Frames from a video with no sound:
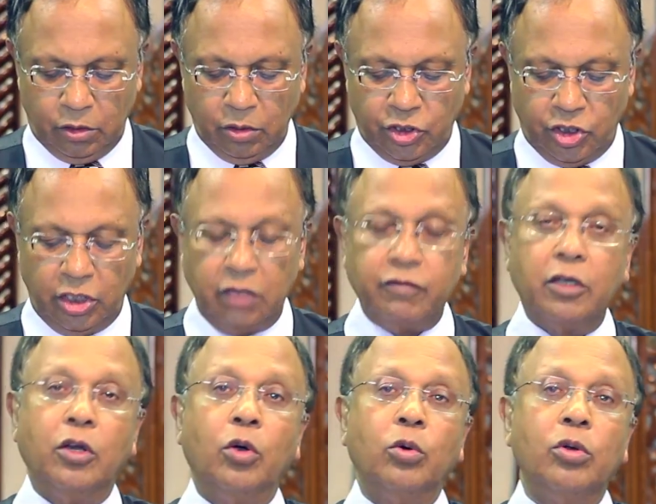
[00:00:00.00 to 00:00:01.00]
To achieve the
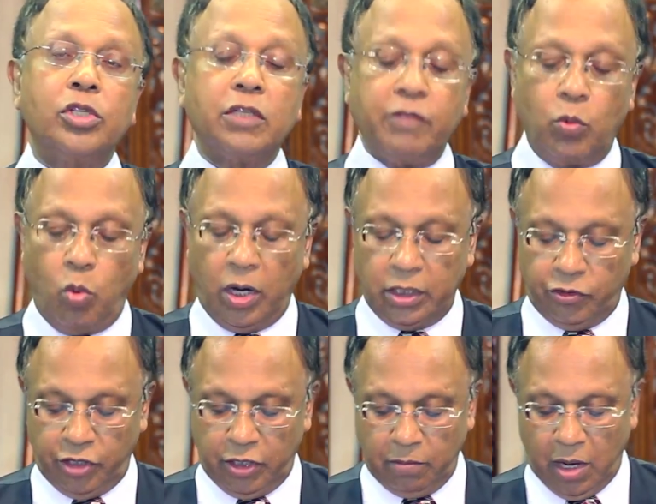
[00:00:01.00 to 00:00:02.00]
goals of a
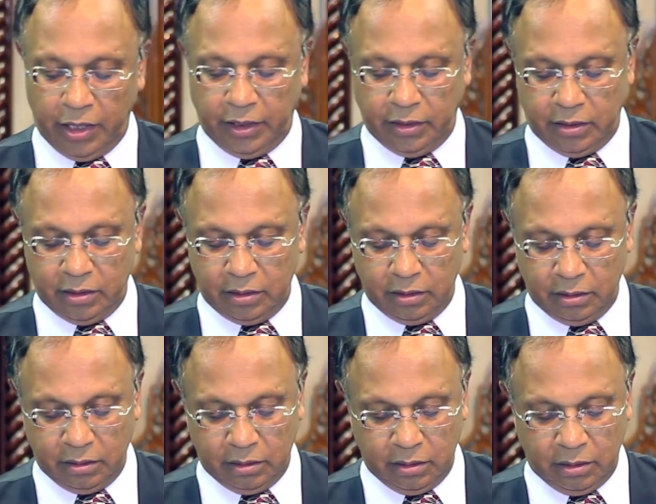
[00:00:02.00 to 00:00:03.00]
wandering mind,
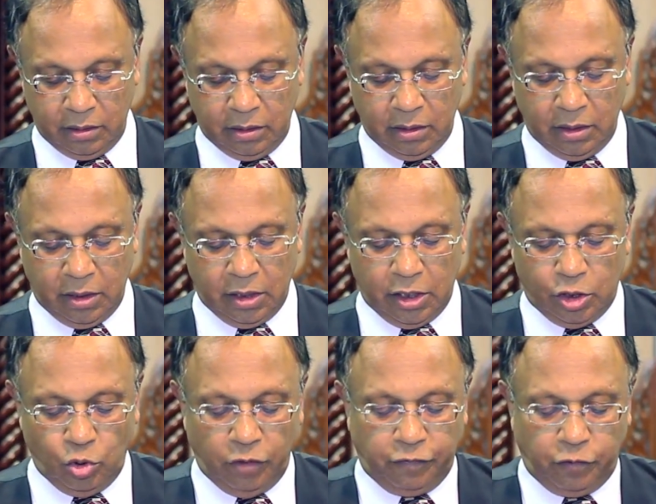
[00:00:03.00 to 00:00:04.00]

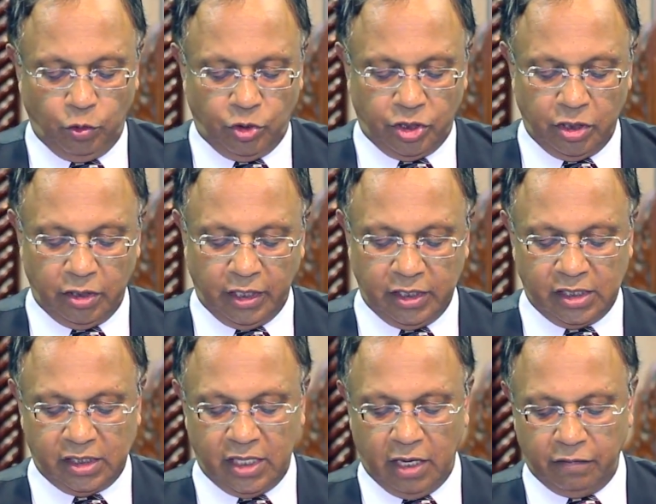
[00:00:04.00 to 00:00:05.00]
to a future that is
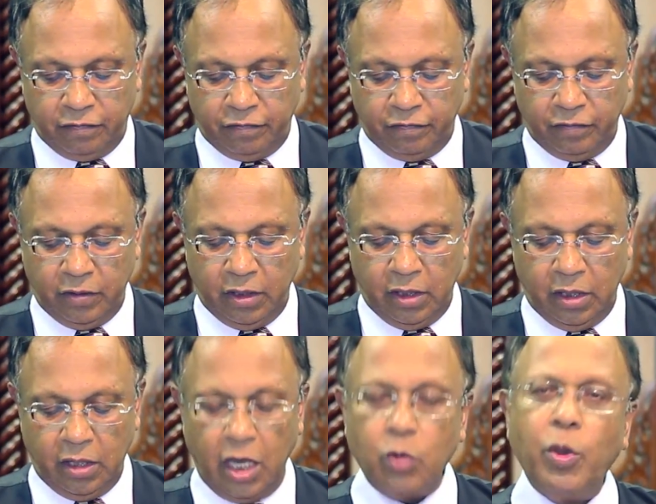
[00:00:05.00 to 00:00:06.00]
safe
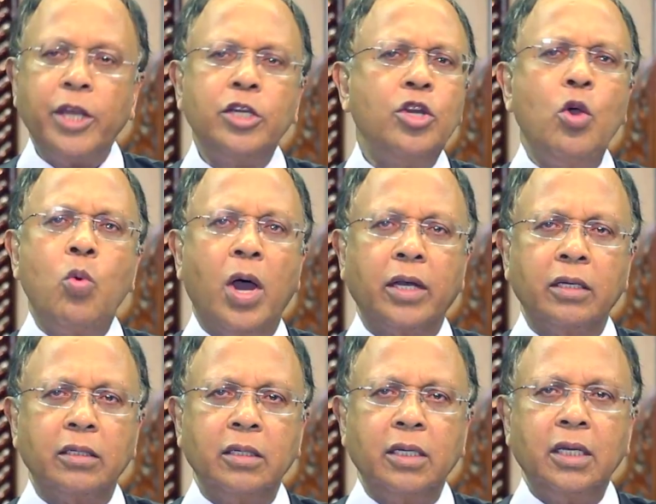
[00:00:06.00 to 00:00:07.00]
and where no one
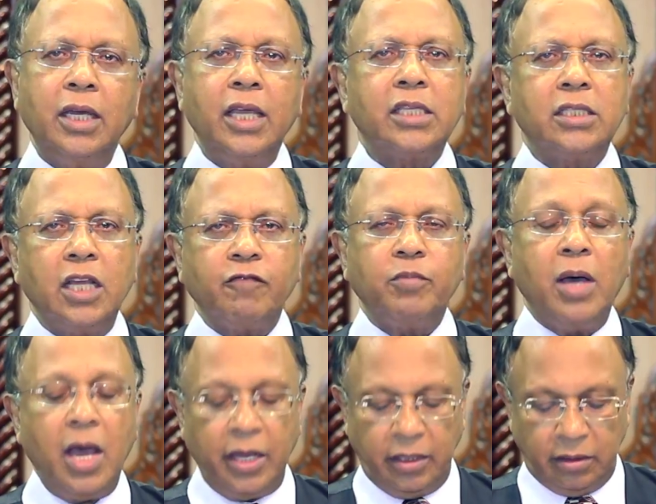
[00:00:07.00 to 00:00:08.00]
is left
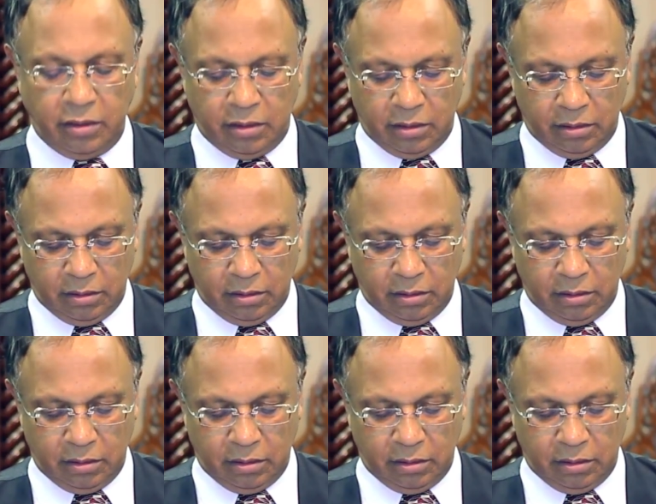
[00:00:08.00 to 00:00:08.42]
behind,